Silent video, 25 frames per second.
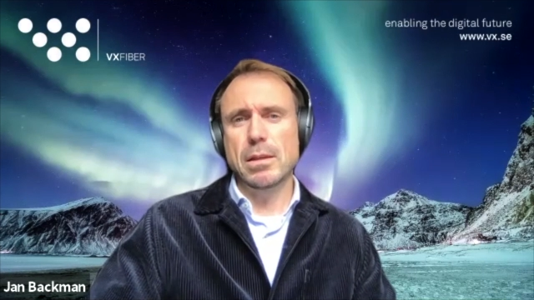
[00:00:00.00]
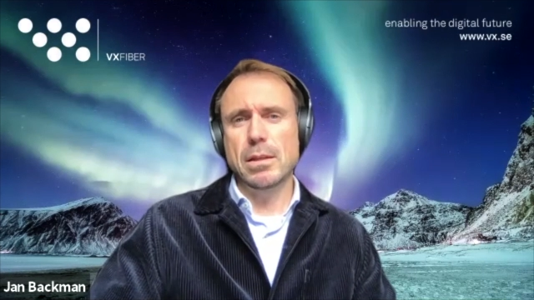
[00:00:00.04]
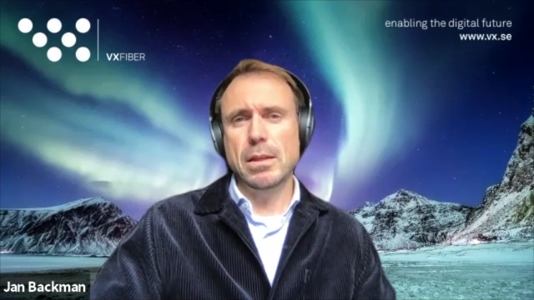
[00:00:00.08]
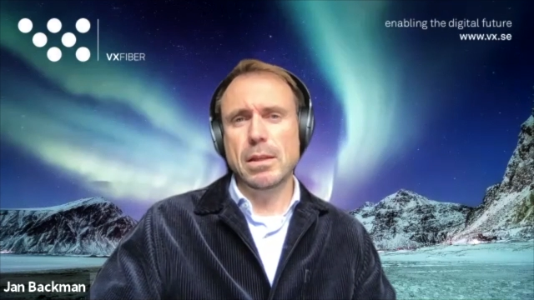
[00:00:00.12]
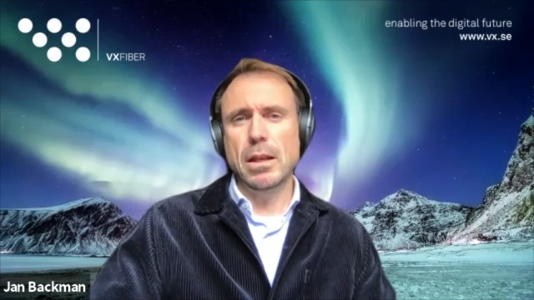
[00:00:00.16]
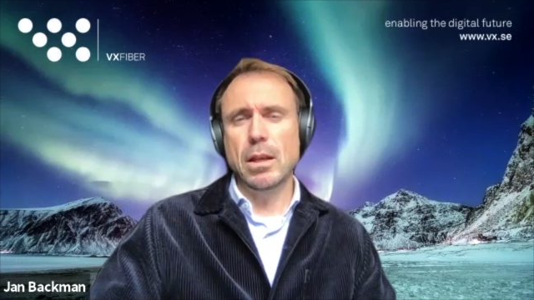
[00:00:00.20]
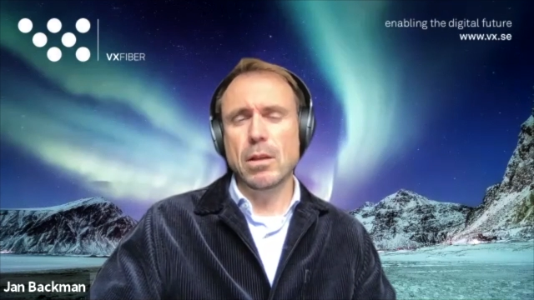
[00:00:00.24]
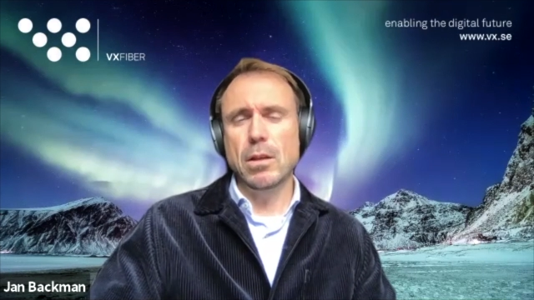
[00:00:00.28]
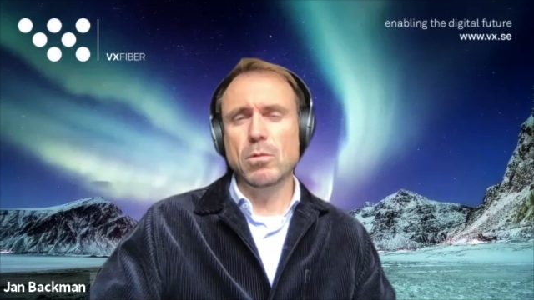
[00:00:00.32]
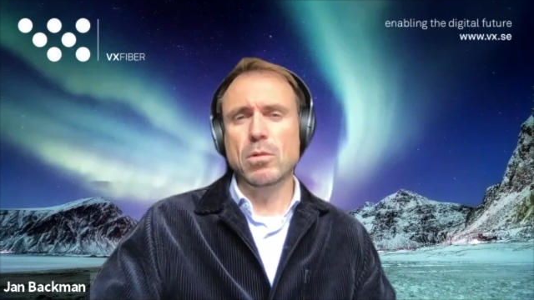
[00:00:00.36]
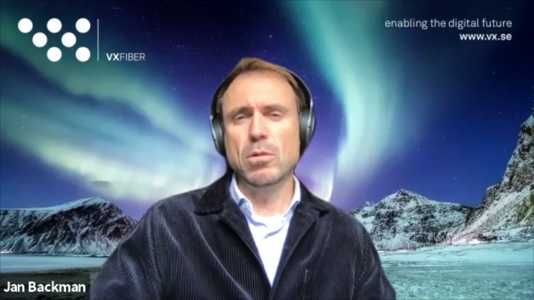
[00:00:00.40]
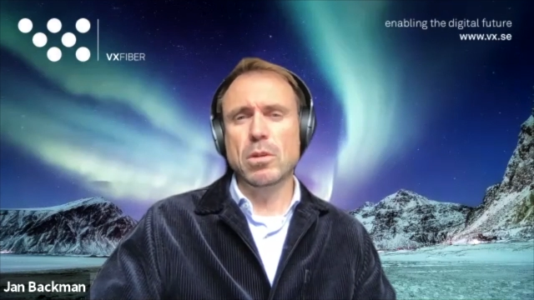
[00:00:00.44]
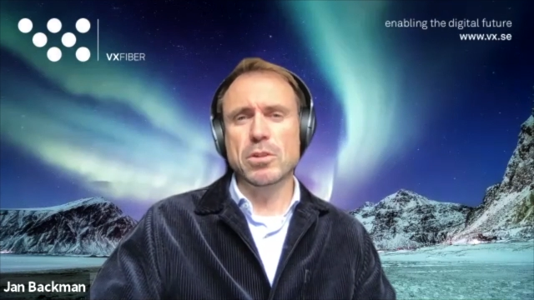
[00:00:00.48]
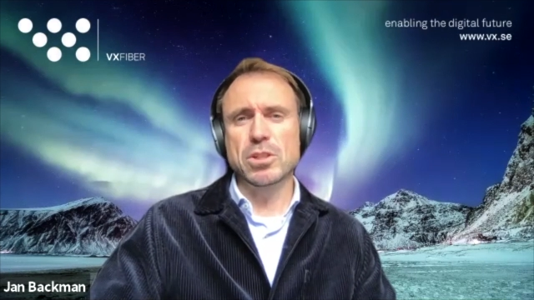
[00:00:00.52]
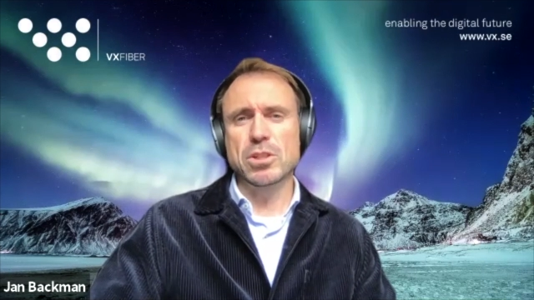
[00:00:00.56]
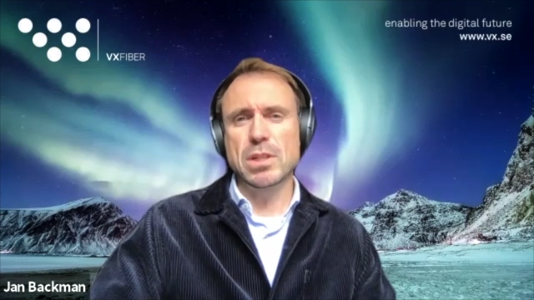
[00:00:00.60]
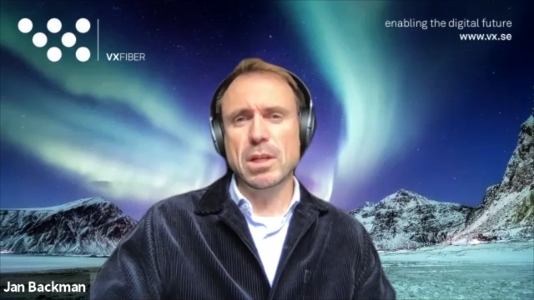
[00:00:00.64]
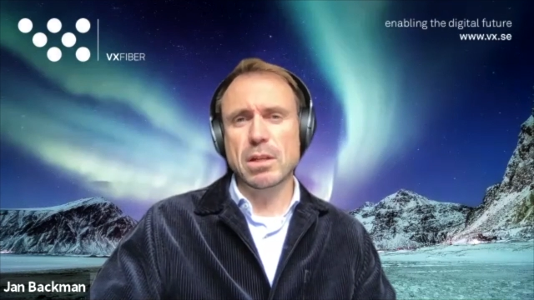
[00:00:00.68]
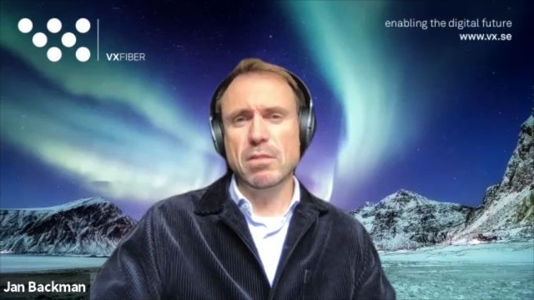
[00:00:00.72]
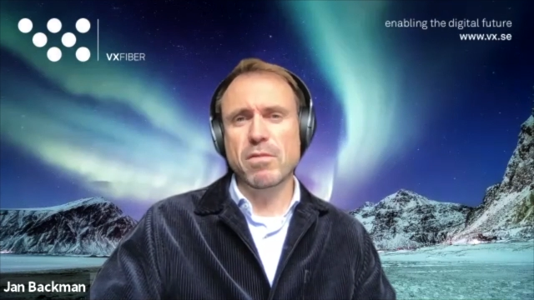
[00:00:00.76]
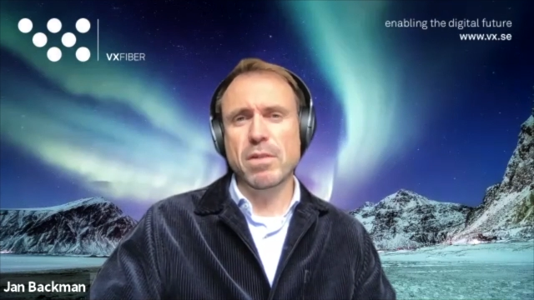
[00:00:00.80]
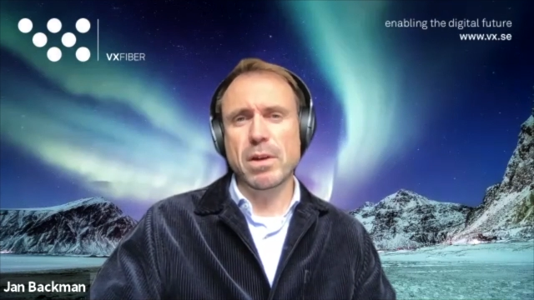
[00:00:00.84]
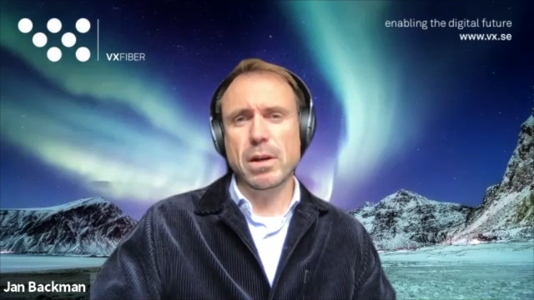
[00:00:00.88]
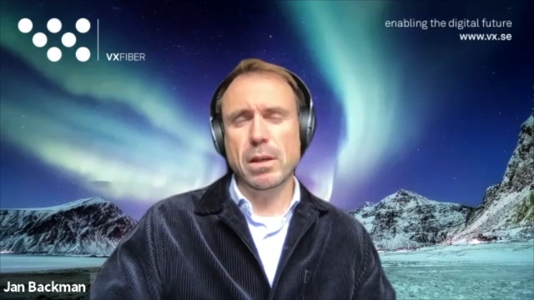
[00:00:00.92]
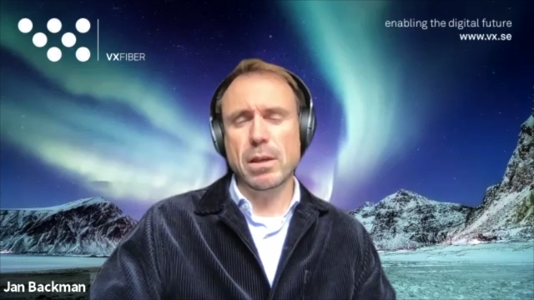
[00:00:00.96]
local
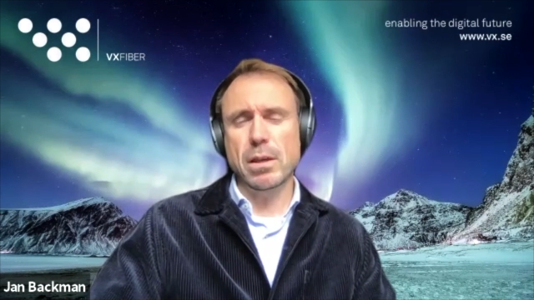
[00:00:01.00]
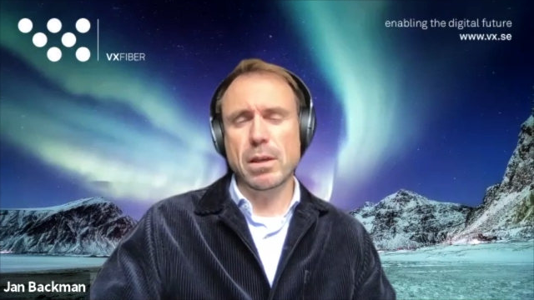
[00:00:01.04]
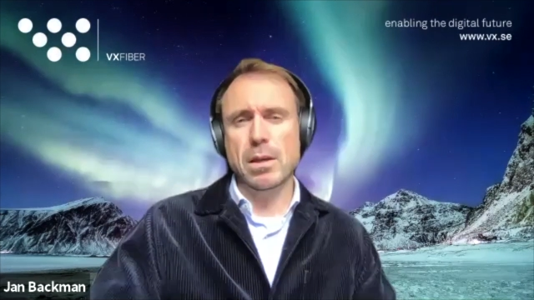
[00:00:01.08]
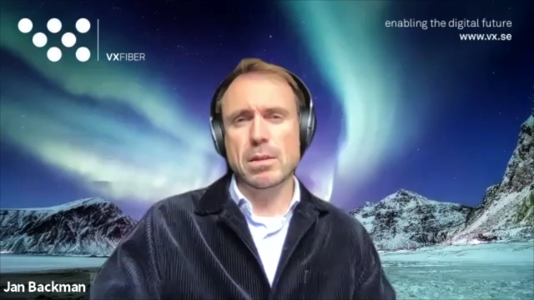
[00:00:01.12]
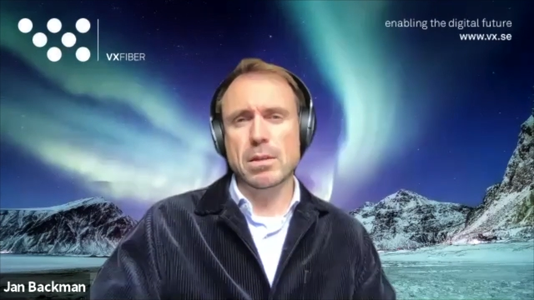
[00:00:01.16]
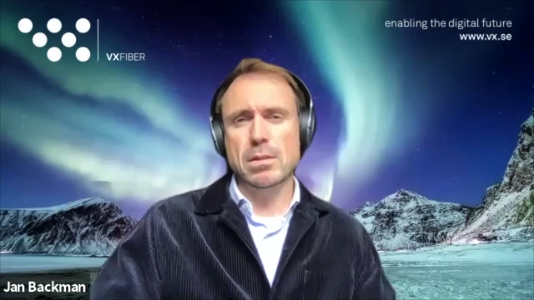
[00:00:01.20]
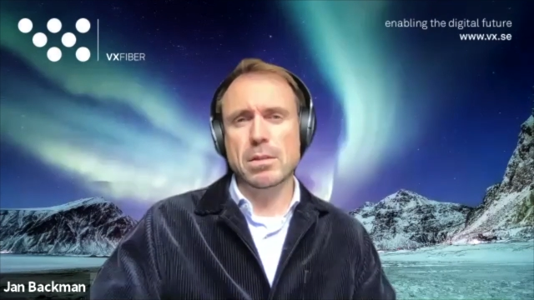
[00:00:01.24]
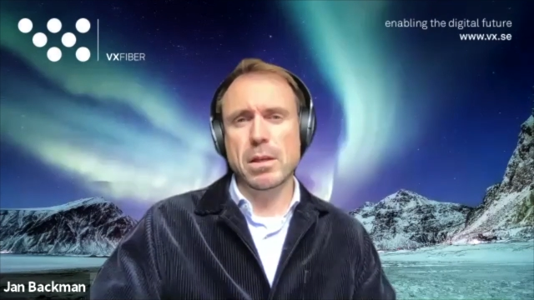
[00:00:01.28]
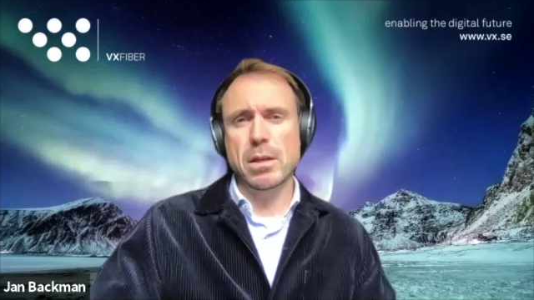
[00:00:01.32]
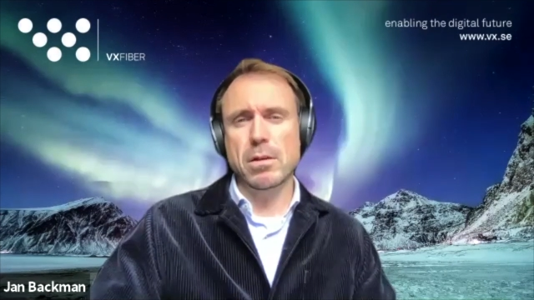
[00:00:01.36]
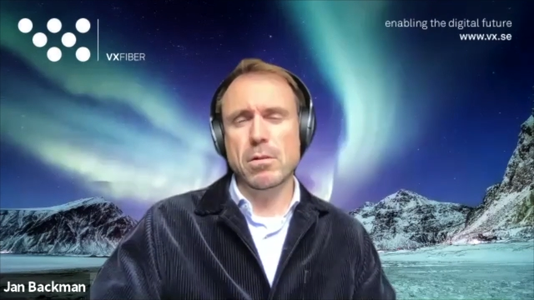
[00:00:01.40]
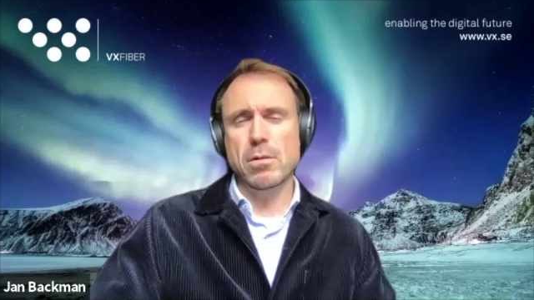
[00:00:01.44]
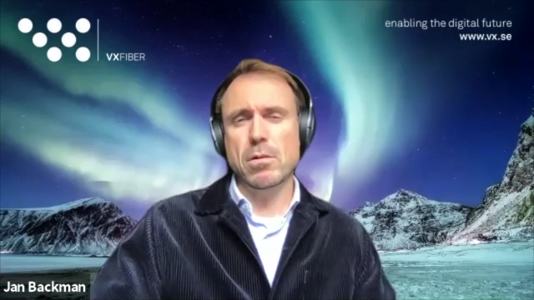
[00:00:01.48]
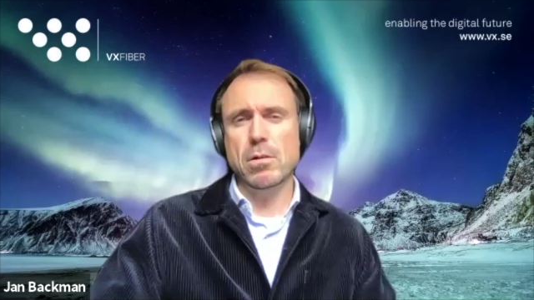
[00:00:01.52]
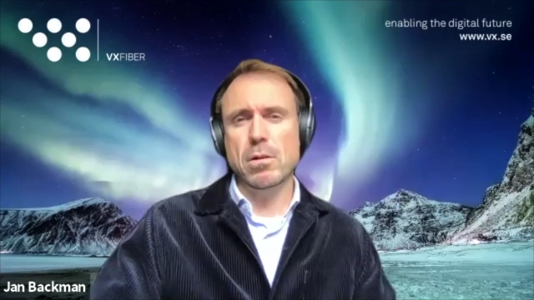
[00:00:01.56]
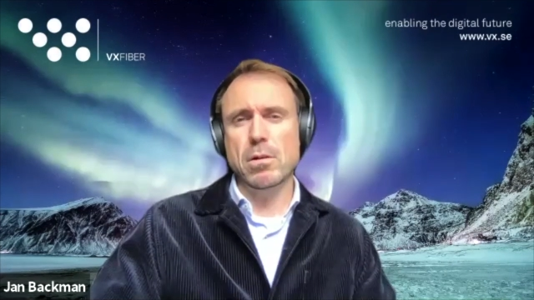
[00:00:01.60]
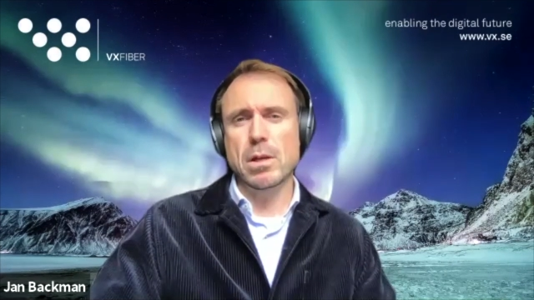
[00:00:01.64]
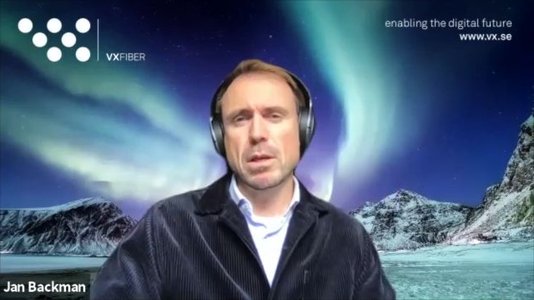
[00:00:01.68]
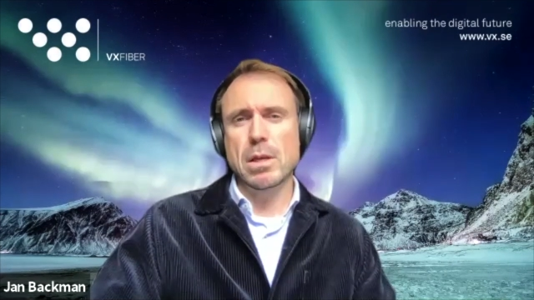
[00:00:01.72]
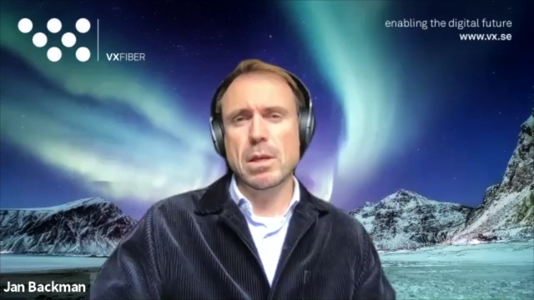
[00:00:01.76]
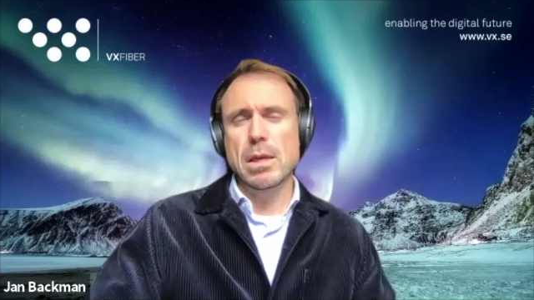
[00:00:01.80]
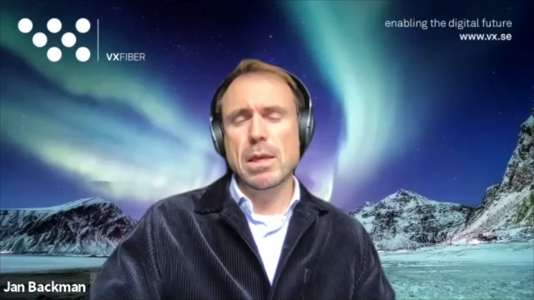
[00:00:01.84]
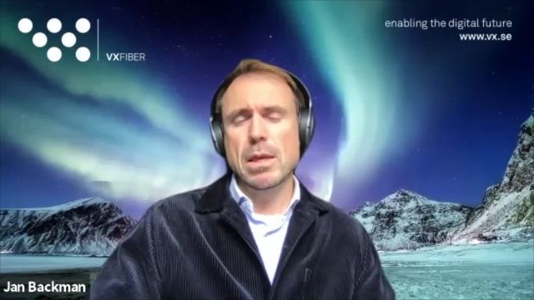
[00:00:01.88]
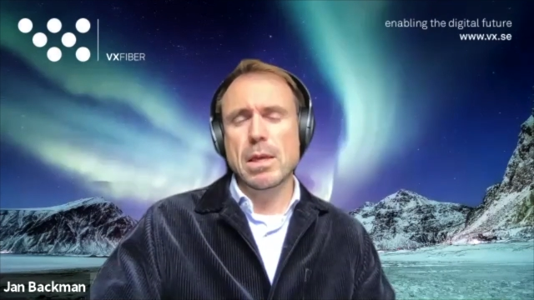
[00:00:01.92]
Stadtwerke as they are